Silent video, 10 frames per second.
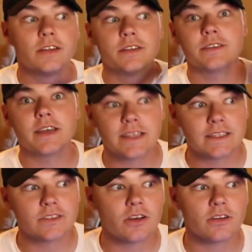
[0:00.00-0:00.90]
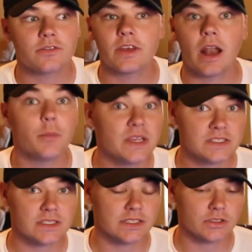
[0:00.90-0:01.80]
taking these off and I
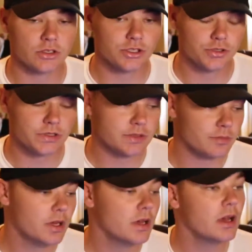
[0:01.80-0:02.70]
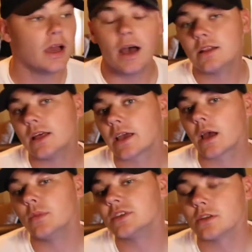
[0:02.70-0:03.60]
miss things on stream. Like
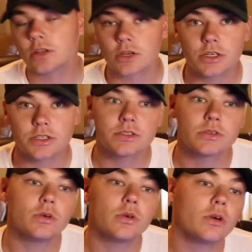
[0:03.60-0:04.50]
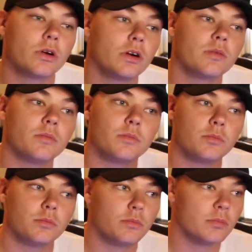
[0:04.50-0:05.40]
I miss alerts or
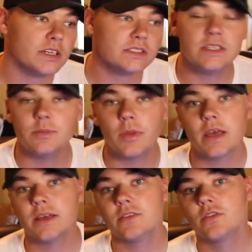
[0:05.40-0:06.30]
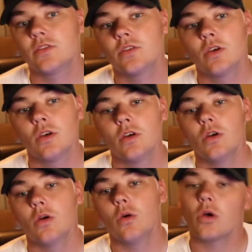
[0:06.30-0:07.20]
my teammates
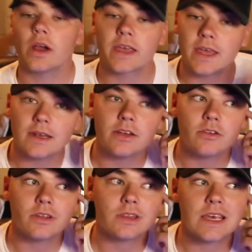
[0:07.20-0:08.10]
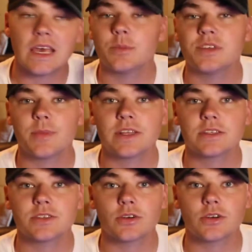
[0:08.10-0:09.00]
or I can't hear that the game is about to
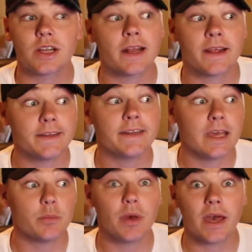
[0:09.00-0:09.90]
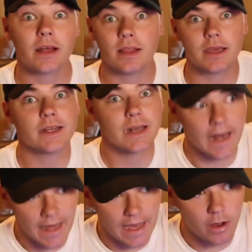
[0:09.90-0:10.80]
start and I need to get back, like,
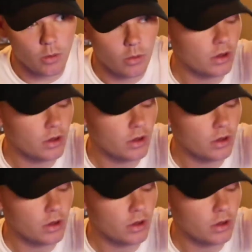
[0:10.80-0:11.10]
now.